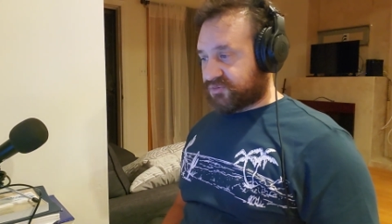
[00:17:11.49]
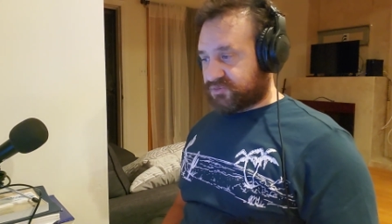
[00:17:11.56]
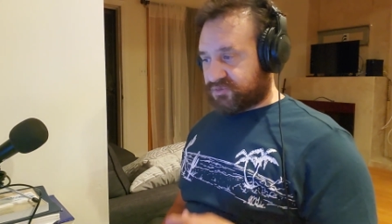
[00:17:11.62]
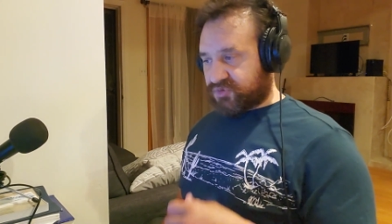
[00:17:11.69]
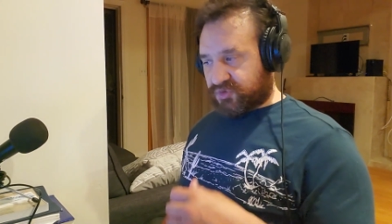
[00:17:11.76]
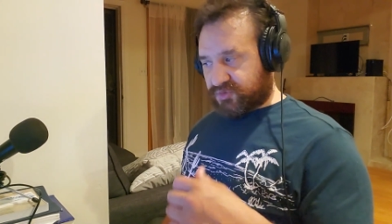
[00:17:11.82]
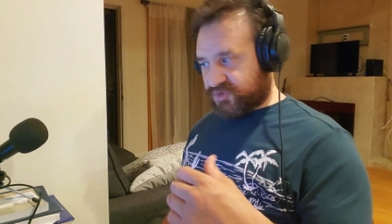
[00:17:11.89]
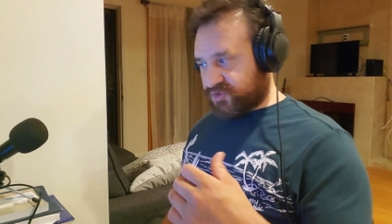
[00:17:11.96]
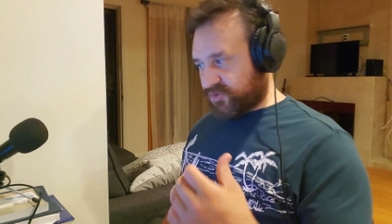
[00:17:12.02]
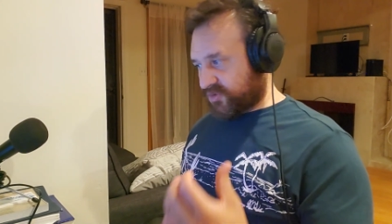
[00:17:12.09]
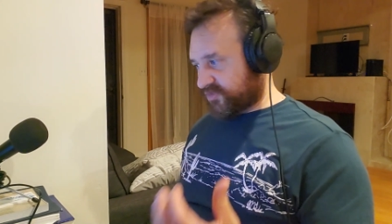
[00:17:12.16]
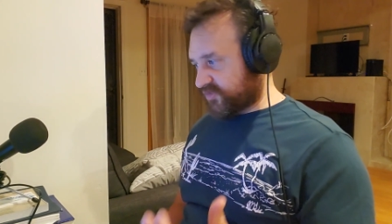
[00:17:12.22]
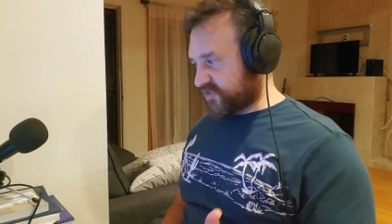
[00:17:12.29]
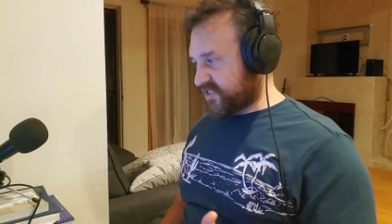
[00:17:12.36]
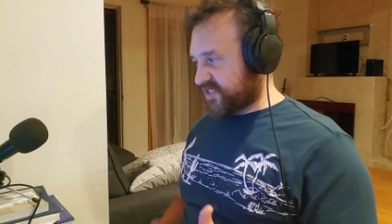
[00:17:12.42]
Dong was
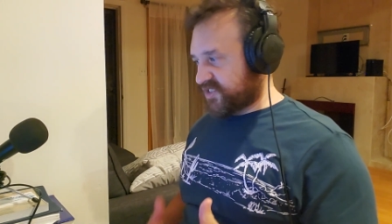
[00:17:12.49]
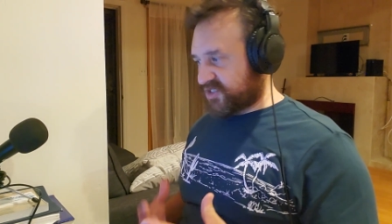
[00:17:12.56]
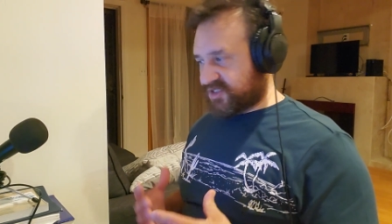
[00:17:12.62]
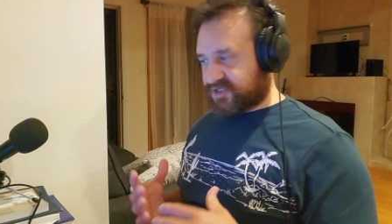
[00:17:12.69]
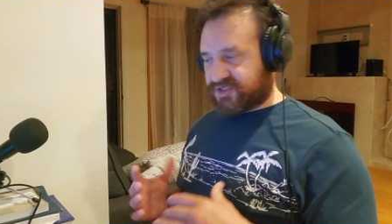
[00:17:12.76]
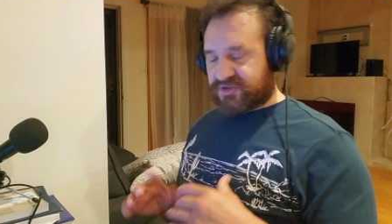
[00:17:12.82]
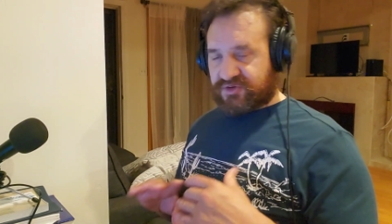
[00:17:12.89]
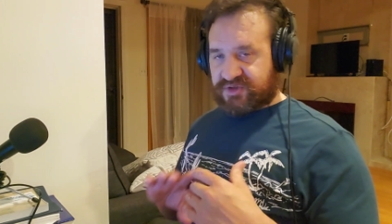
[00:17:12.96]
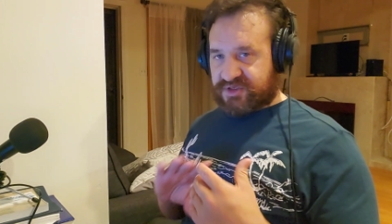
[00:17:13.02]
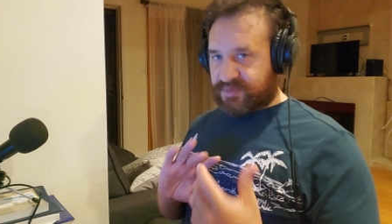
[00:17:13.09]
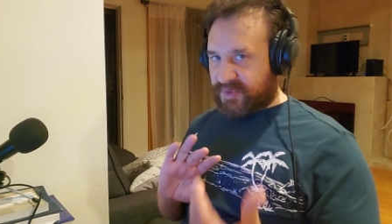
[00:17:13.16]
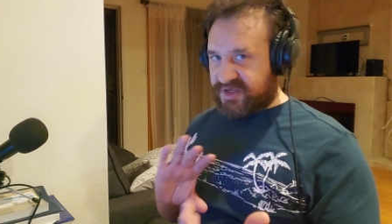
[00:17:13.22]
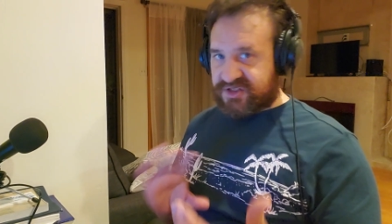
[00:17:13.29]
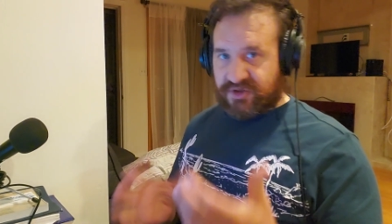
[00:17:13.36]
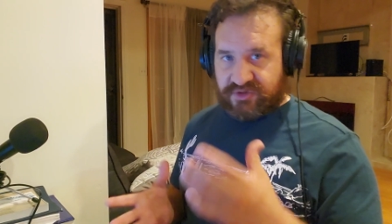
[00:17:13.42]
noted for teaching his students
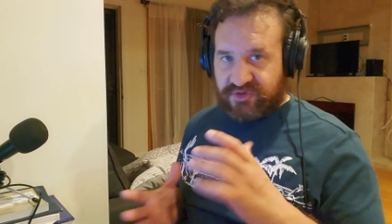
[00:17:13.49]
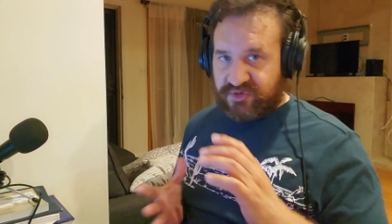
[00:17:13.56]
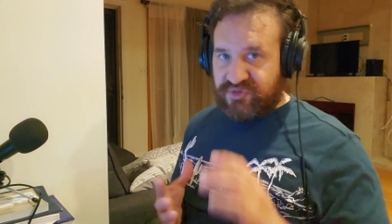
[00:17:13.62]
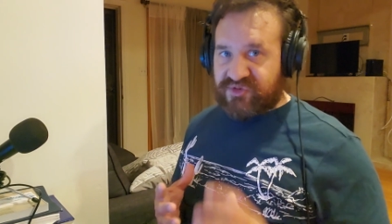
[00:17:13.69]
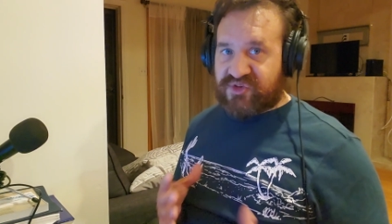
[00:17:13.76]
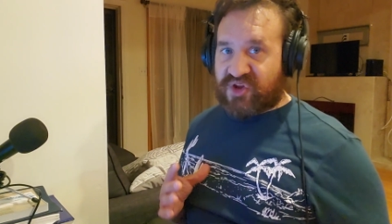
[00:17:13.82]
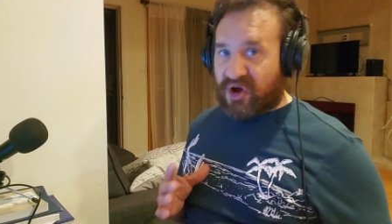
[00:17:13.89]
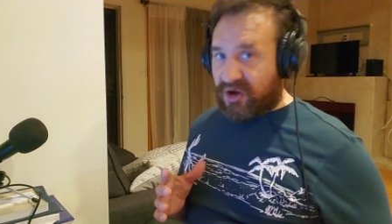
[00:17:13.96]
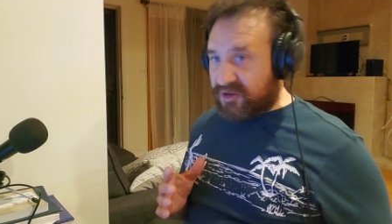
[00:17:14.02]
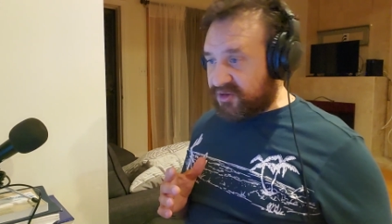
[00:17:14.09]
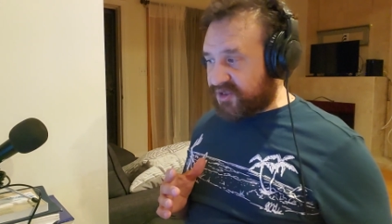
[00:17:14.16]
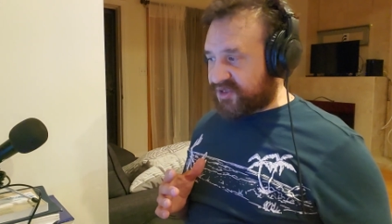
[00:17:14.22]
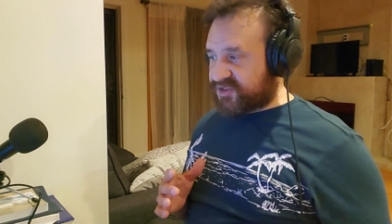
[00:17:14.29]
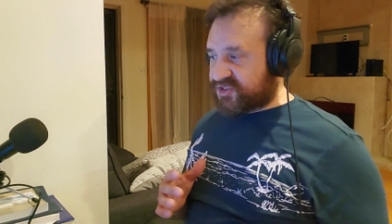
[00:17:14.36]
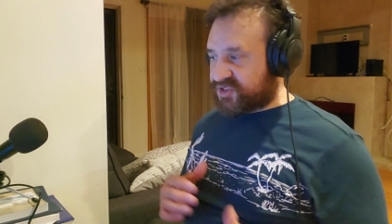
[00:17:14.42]
based on their
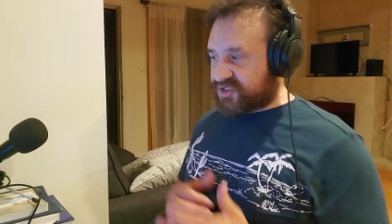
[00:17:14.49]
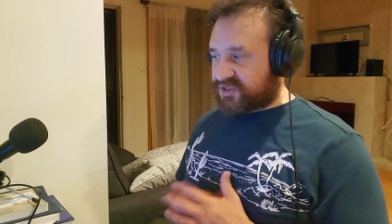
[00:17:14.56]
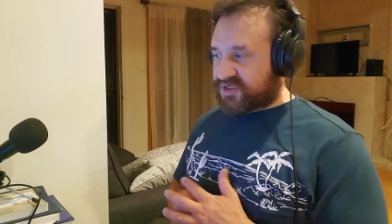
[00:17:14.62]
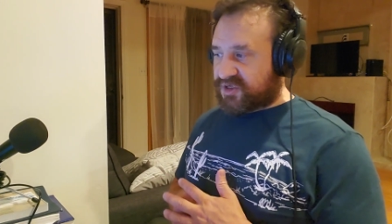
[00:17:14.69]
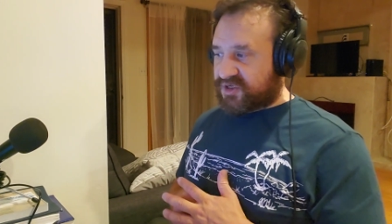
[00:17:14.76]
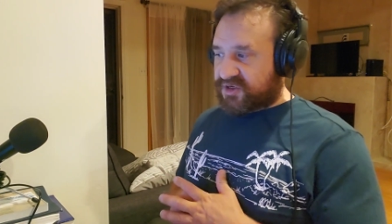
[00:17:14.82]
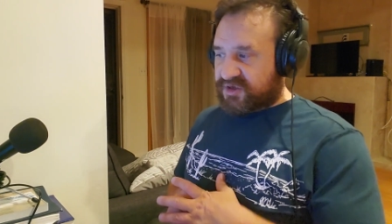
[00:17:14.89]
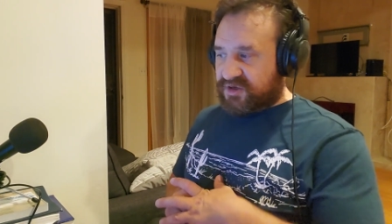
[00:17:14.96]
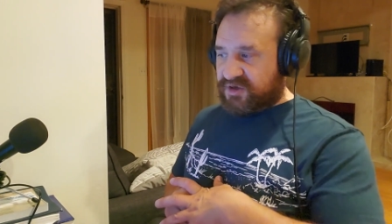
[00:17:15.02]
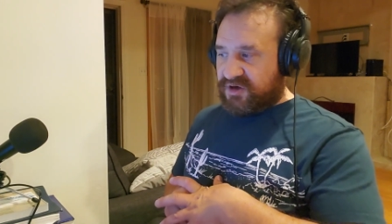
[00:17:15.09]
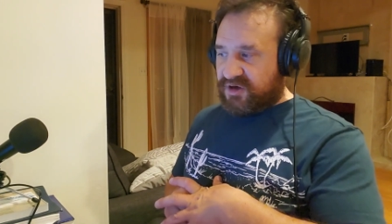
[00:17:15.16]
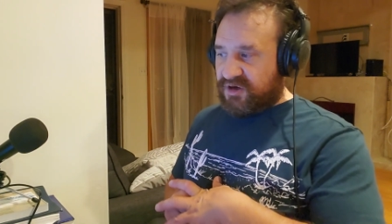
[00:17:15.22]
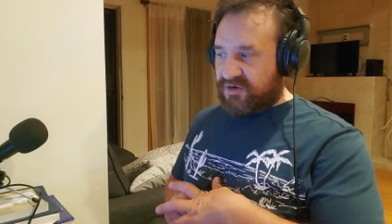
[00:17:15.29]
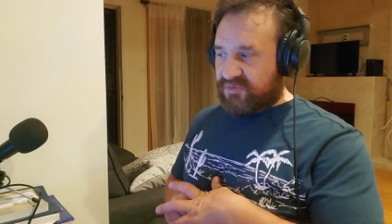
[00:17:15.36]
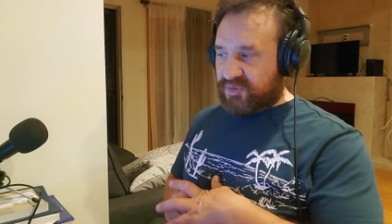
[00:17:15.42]
knowledge
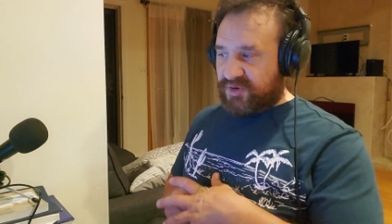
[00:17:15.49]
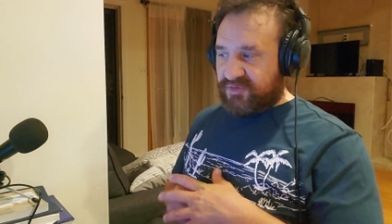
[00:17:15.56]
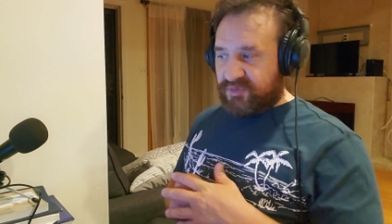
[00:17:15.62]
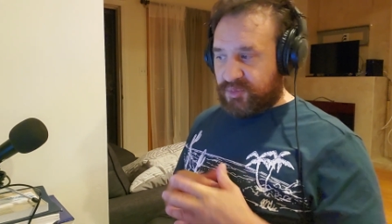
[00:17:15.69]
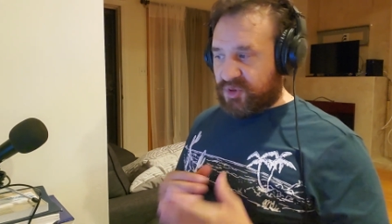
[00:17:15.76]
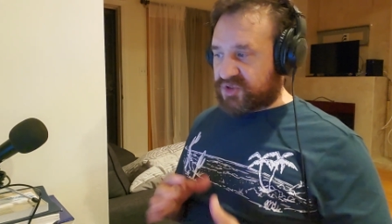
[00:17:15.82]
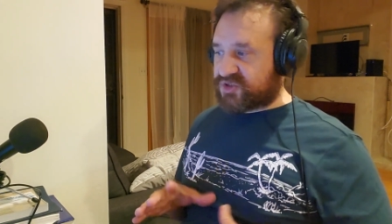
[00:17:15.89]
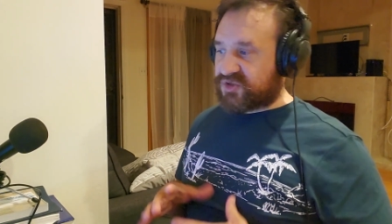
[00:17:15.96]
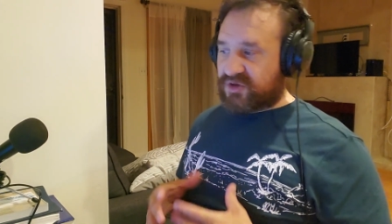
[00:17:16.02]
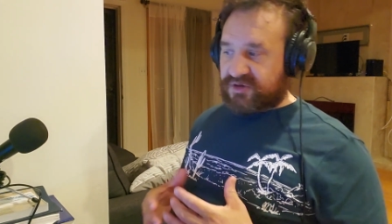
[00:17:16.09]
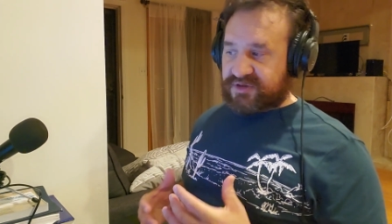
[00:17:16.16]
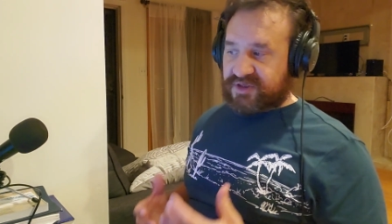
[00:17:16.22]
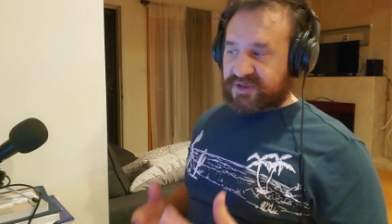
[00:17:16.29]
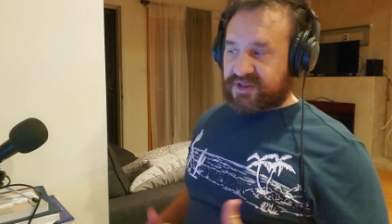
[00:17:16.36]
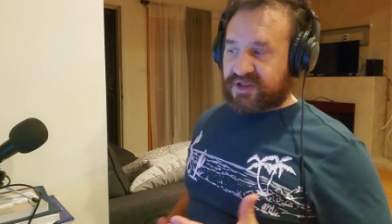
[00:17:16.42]
of whatever martial
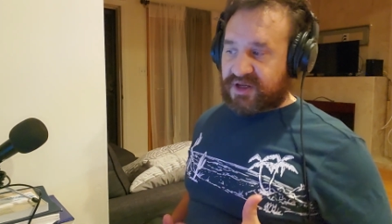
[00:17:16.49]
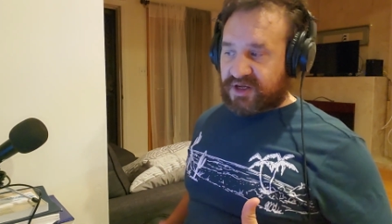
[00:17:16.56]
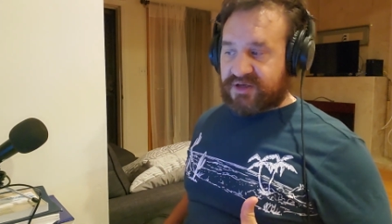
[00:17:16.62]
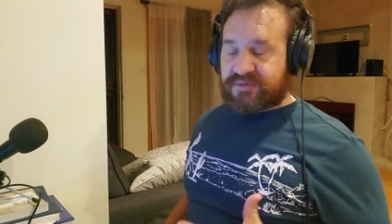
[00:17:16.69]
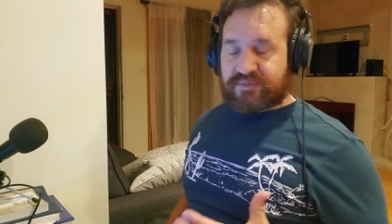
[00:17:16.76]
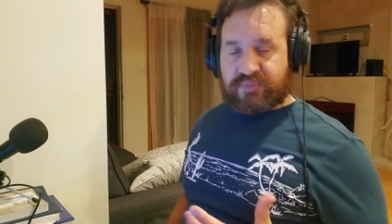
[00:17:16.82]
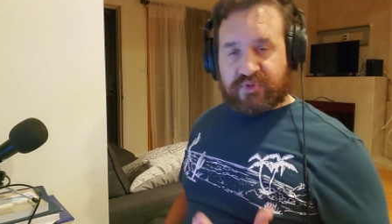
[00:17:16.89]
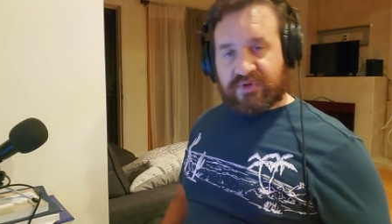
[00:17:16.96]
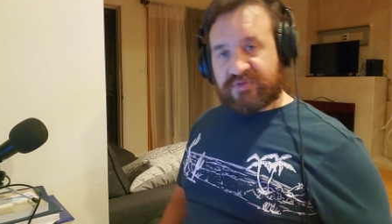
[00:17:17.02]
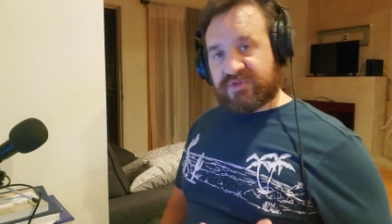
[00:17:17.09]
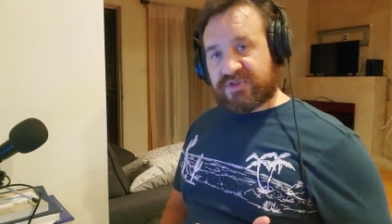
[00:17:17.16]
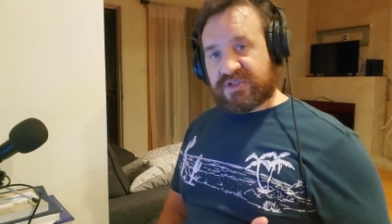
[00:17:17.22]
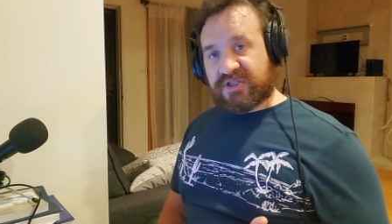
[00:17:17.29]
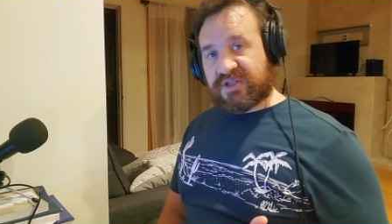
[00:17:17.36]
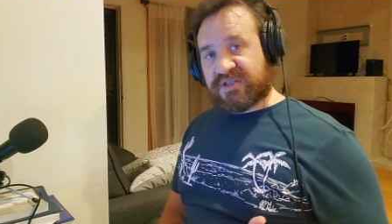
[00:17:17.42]
art they had
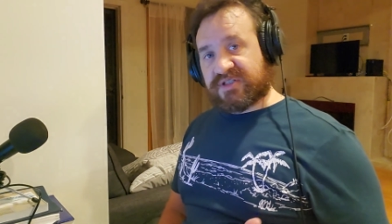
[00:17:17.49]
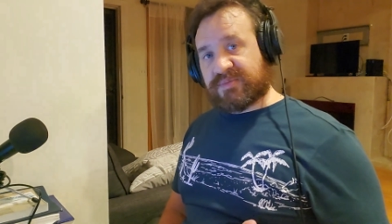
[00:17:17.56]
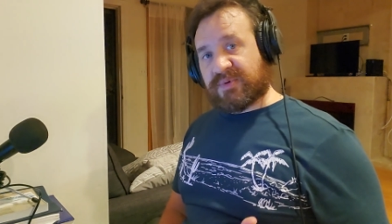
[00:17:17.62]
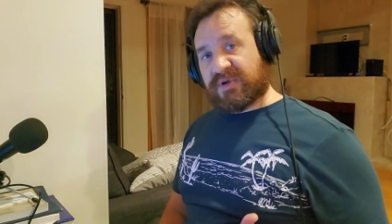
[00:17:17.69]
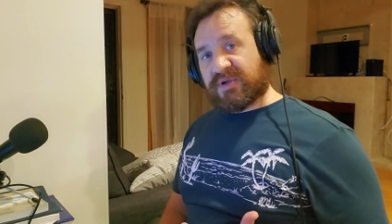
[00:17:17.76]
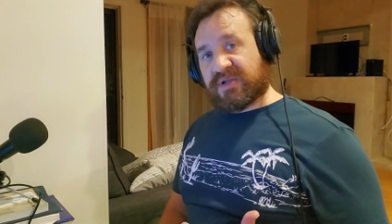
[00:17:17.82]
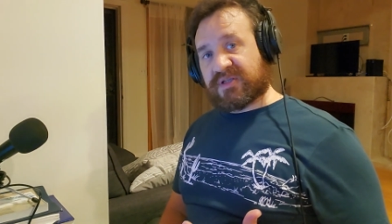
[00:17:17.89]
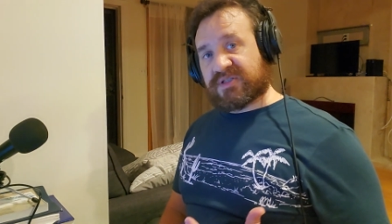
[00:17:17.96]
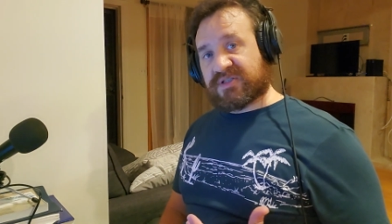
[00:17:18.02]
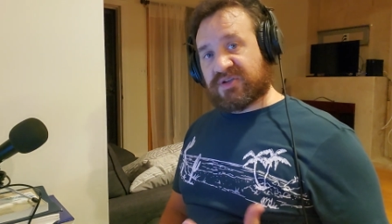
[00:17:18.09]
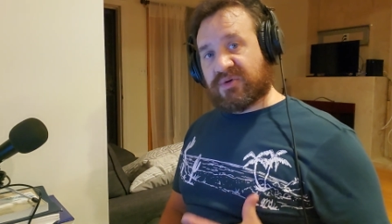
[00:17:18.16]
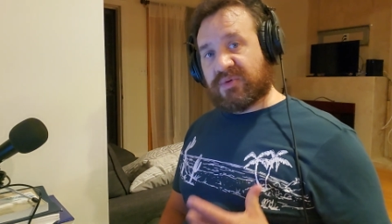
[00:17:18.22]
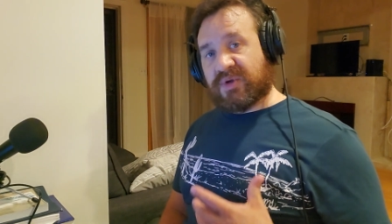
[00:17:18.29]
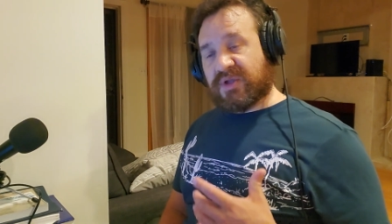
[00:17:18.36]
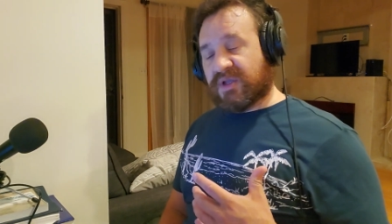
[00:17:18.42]
previously experienced. So,